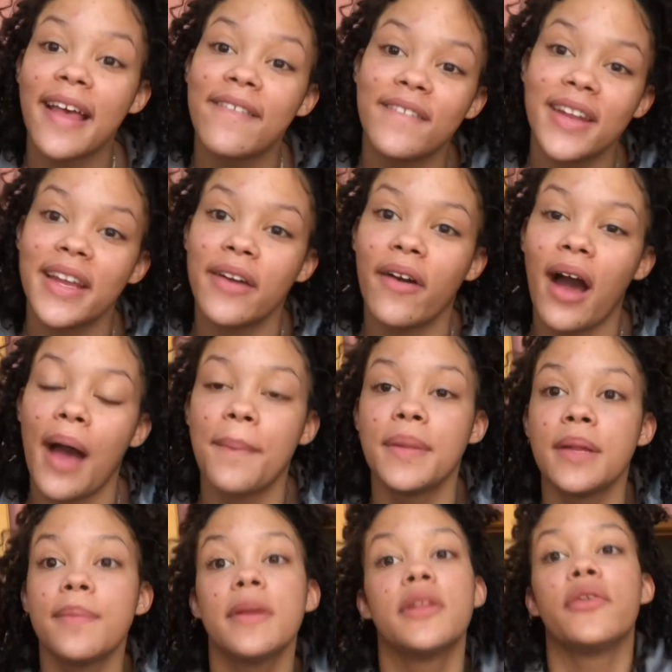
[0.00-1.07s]
video, I'm going to
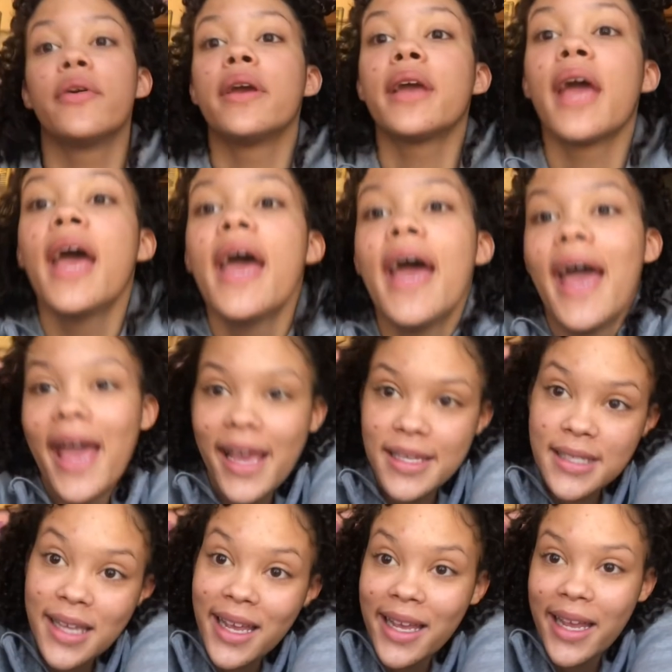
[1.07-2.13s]
be doing a
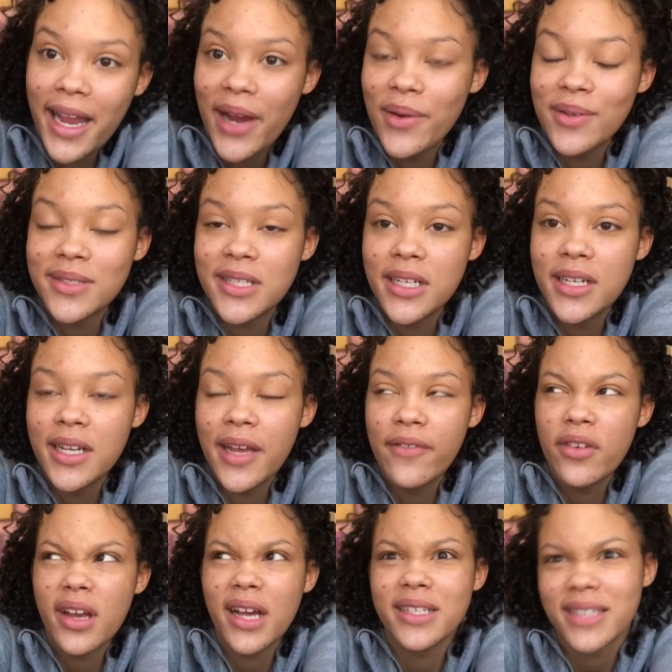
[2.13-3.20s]
skincare routine if you
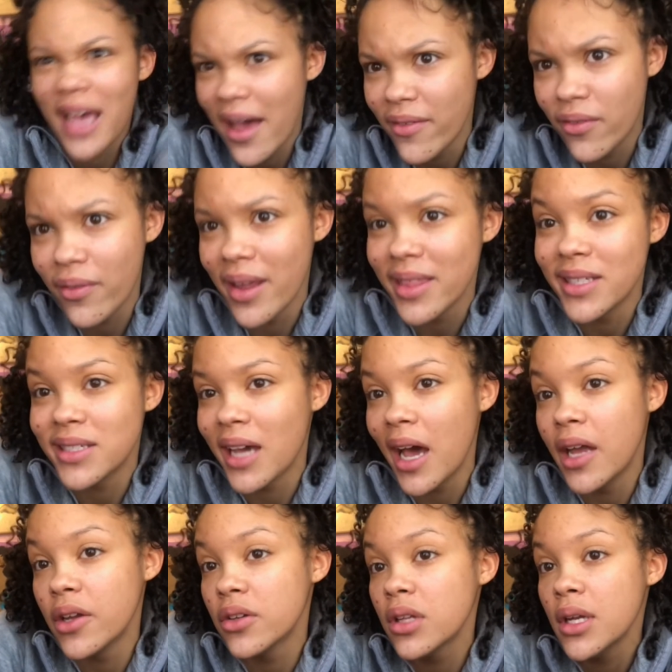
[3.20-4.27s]
guys haven't read the
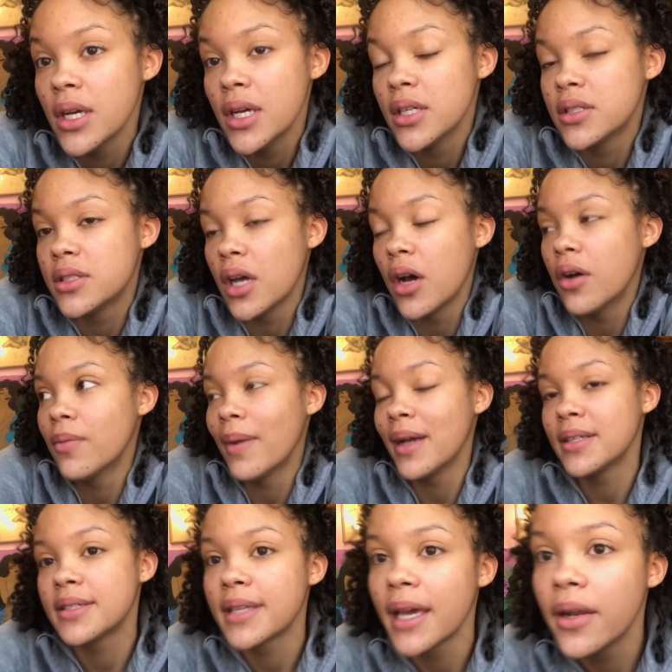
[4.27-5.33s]
title. So my
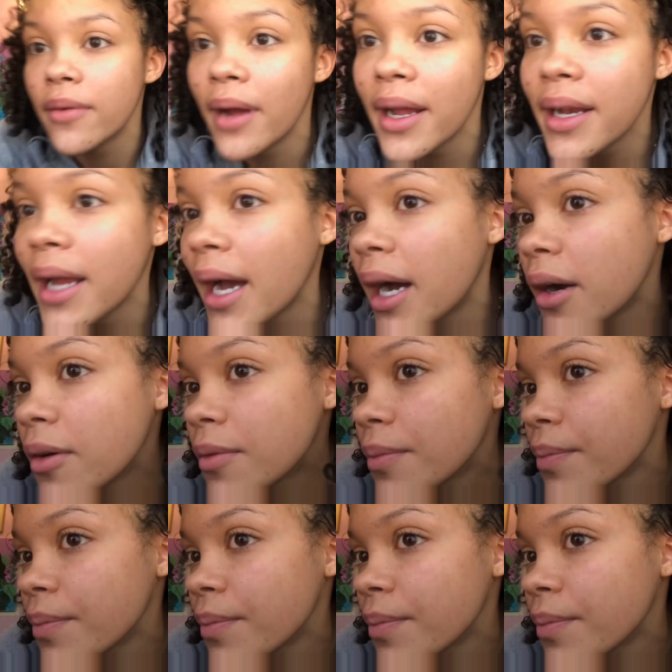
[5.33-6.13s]
skin right now,